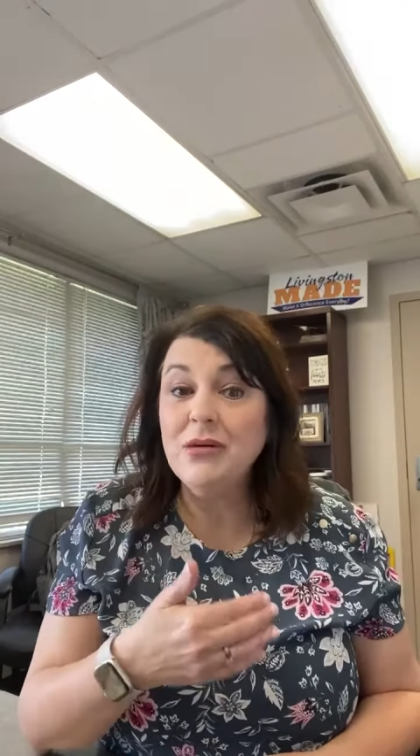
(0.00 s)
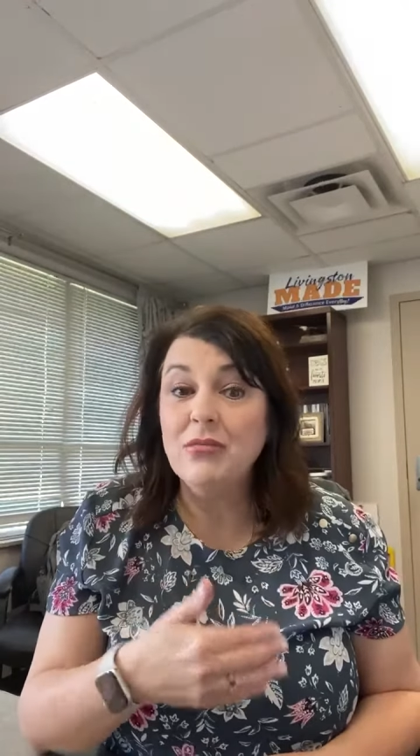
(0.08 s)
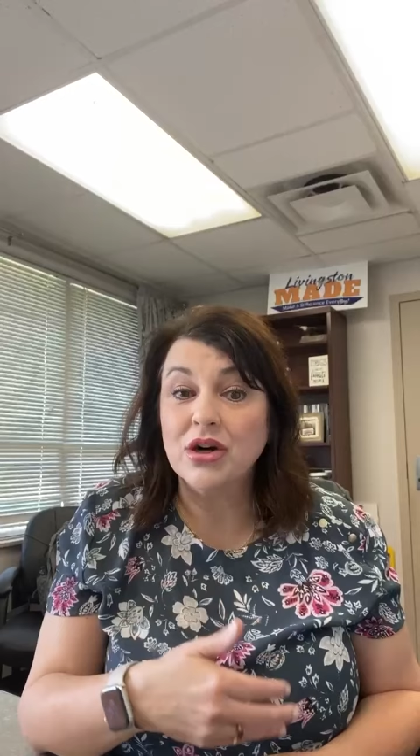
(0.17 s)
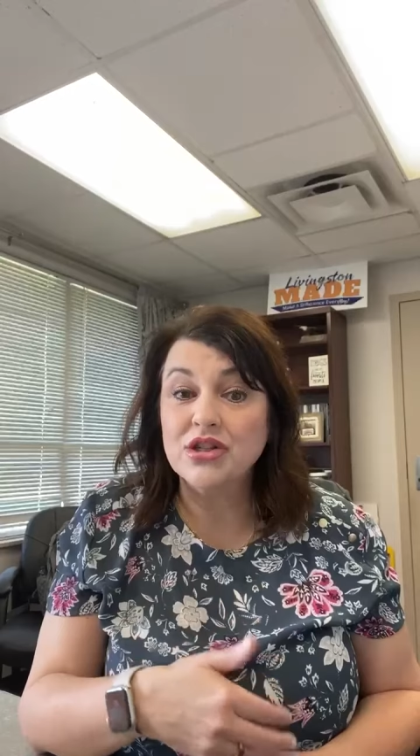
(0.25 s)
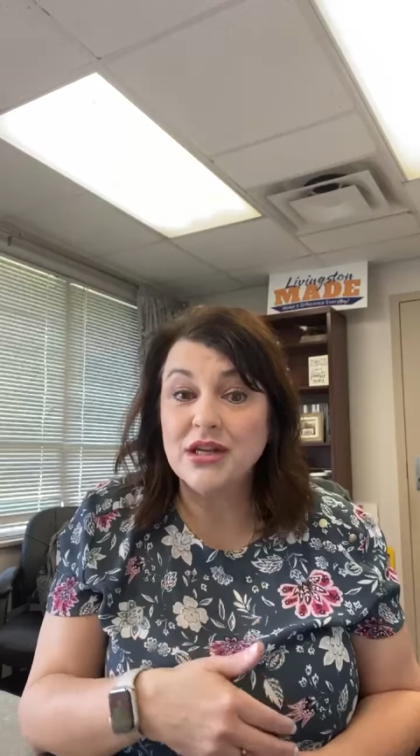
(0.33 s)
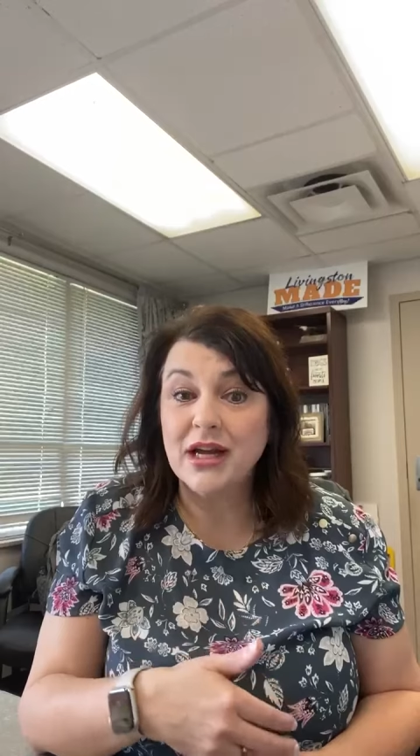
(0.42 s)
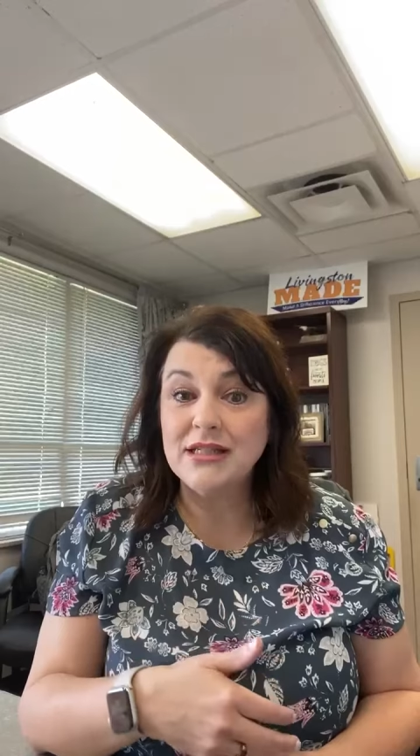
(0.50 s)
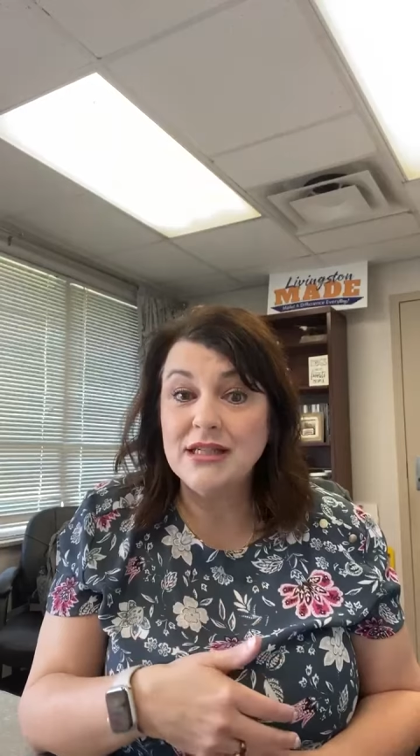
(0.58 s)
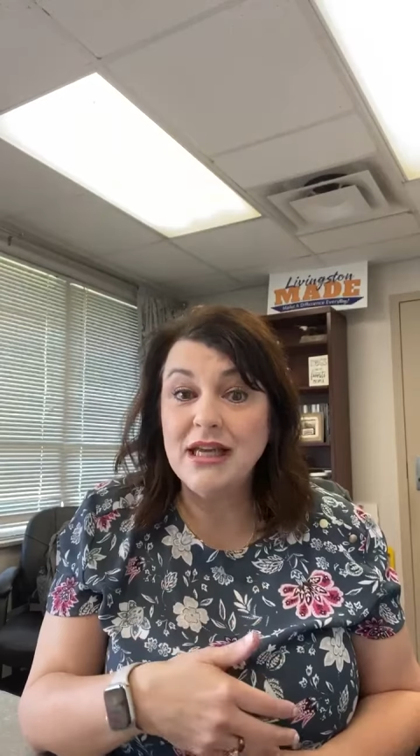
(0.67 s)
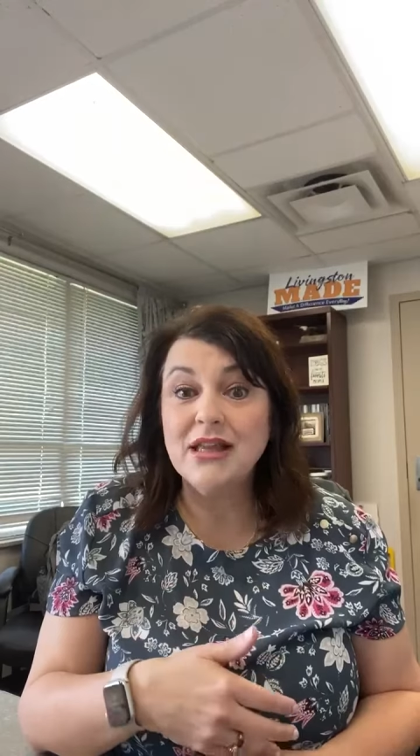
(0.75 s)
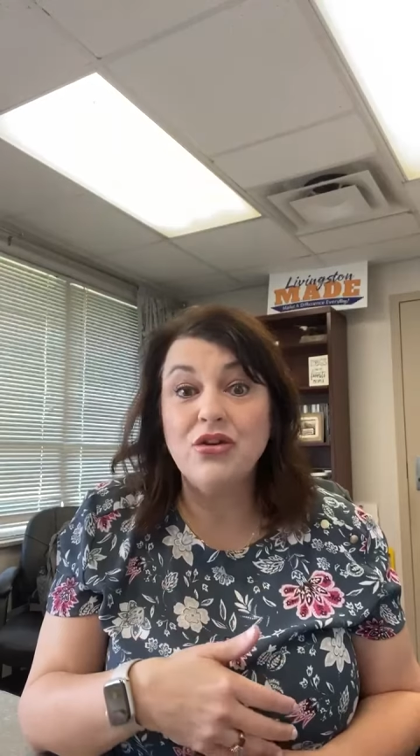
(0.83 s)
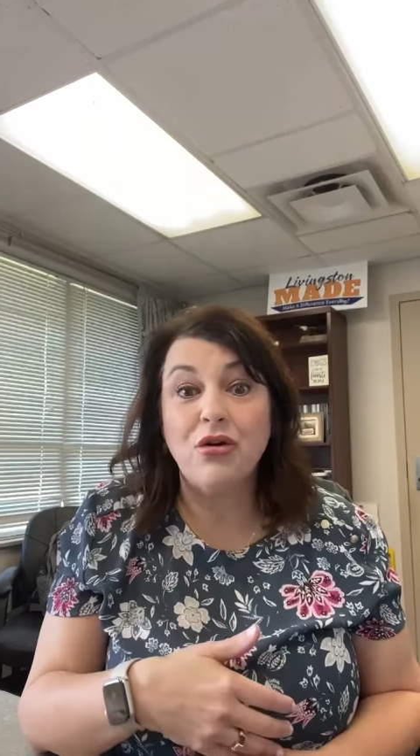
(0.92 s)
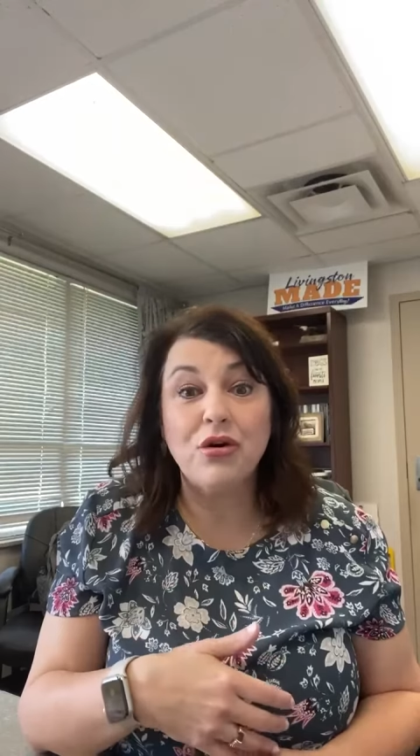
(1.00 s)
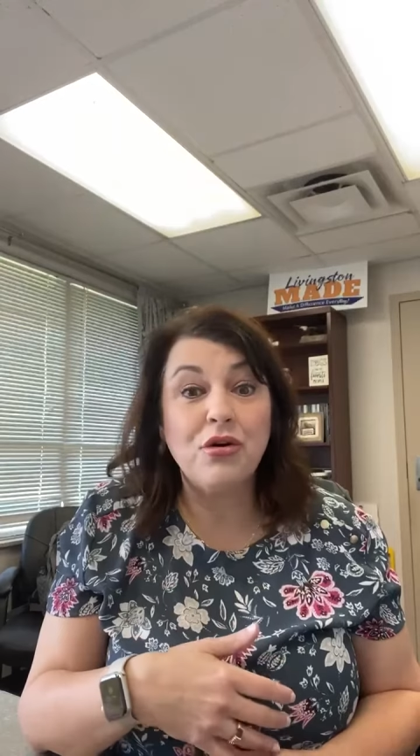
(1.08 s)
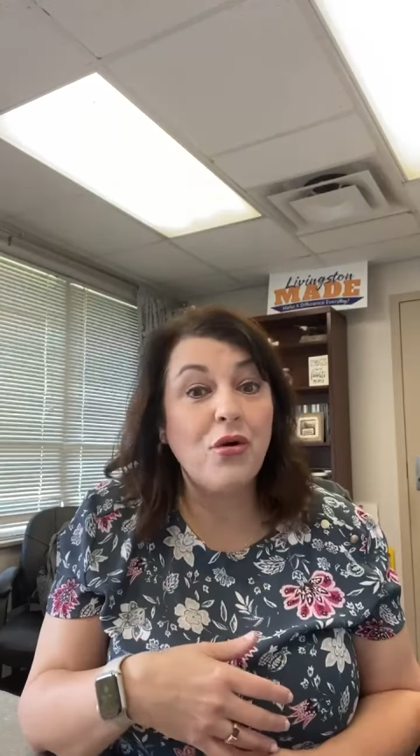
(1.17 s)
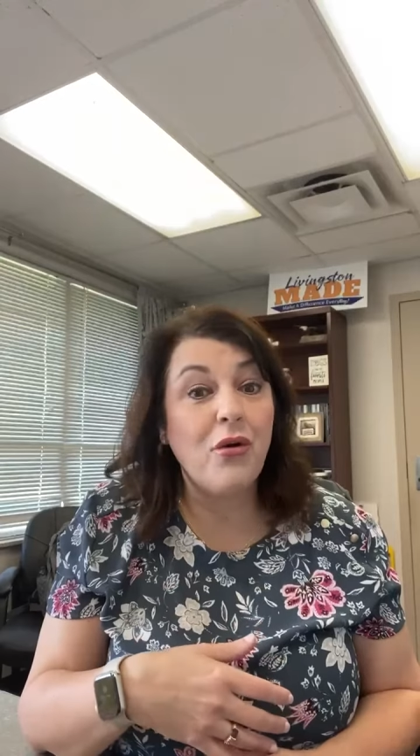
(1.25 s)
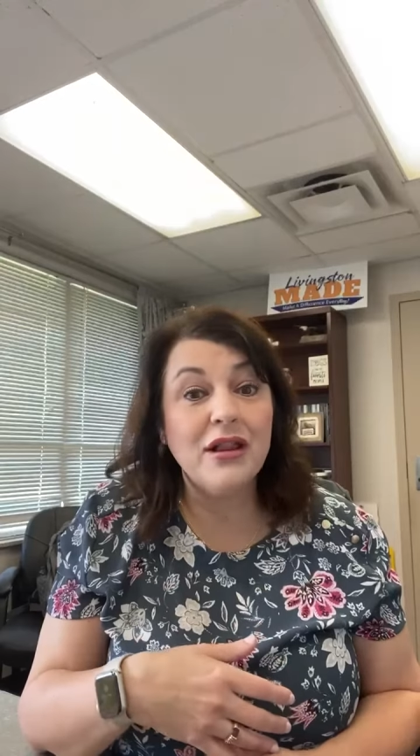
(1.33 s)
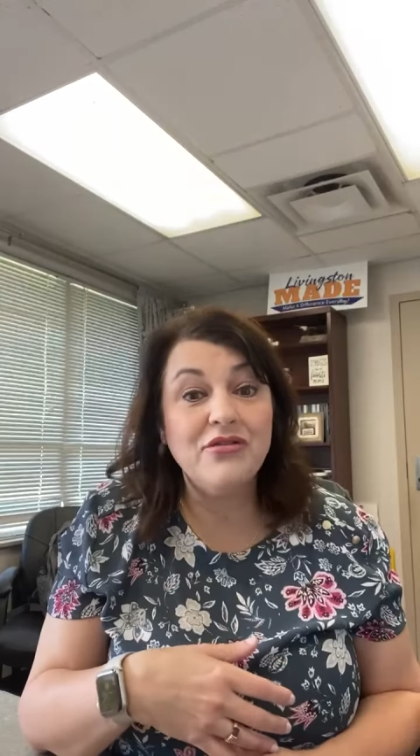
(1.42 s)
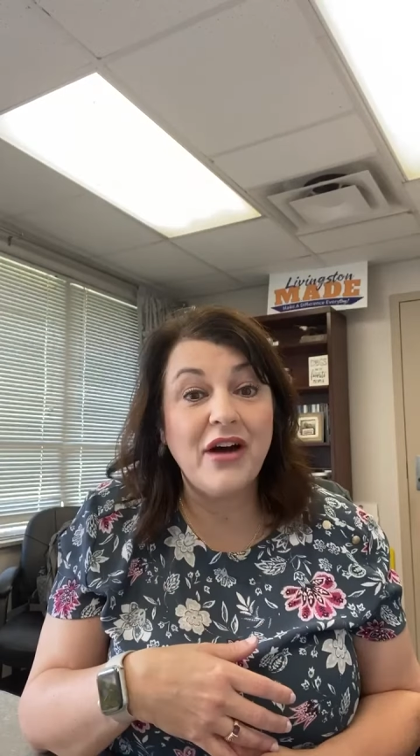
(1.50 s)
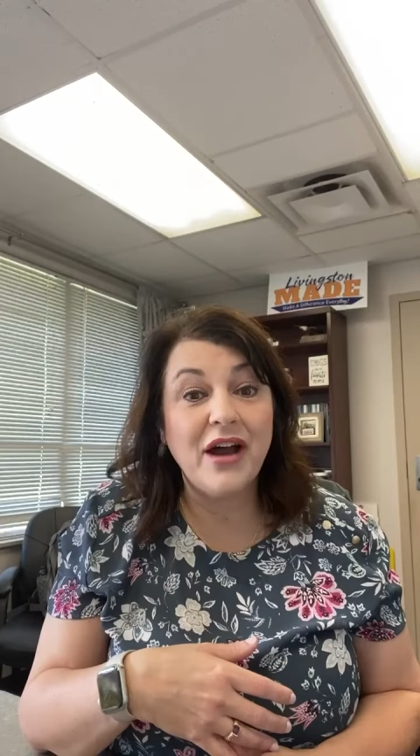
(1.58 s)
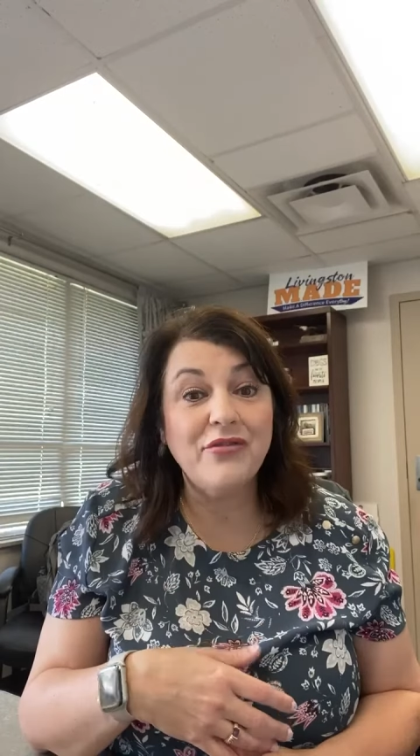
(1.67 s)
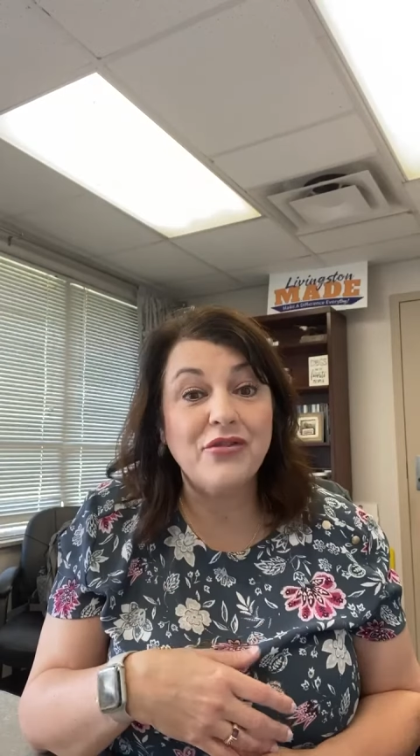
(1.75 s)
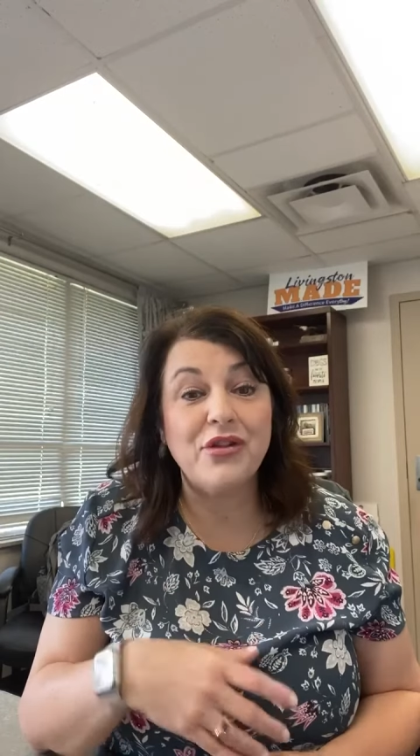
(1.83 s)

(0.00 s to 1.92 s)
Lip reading: March 19th, in order to qualify for